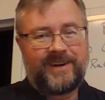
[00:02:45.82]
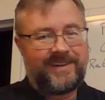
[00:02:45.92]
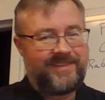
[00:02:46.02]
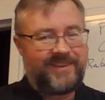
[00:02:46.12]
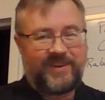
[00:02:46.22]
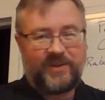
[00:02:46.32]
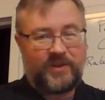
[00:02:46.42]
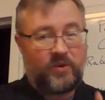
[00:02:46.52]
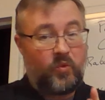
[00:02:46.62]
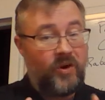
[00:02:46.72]
until
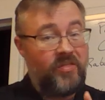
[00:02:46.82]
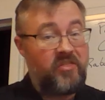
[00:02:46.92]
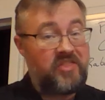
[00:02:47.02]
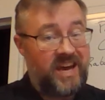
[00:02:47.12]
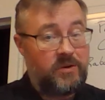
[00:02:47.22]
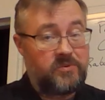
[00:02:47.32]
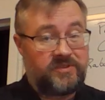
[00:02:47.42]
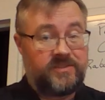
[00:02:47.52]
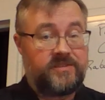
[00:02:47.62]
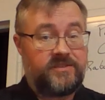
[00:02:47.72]
the
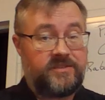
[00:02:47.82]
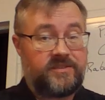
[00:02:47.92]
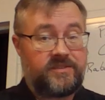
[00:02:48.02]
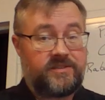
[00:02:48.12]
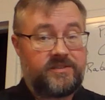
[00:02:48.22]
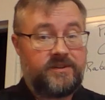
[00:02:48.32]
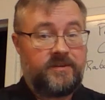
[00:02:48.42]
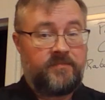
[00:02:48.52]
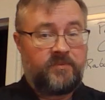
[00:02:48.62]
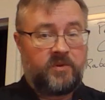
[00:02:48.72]
1000s
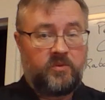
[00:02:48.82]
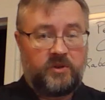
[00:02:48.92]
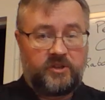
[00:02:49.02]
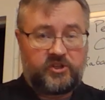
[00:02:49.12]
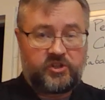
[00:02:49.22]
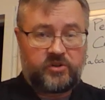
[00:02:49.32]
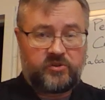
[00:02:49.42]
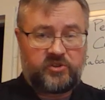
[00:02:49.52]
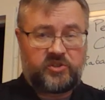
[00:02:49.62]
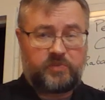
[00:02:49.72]
when the
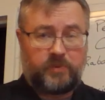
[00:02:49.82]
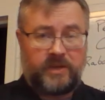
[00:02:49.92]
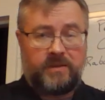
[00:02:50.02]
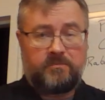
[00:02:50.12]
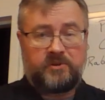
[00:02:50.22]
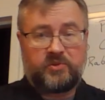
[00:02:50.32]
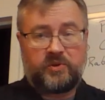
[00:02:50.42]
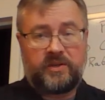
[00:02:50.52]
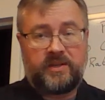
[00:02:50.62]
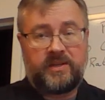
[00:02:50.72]
church split
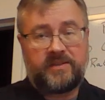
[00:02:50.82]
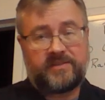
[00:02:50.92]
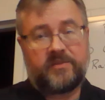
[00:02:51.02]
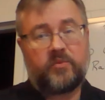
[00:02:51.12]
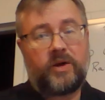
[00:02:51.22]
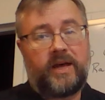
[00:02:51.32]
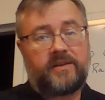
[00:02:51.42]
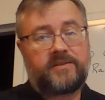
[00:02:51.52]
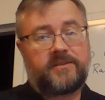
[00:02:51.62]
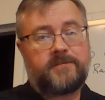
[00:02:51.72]
between East and
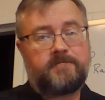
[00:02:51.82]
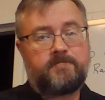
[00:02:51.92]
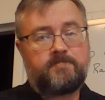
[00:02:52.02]
West.